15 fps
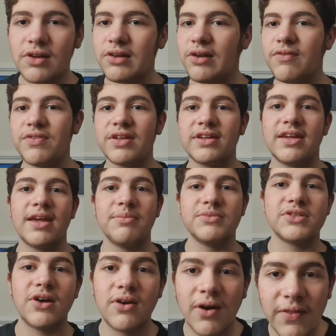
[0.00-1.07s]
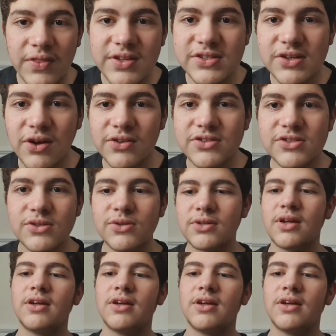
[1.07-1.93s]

I love the games on this console.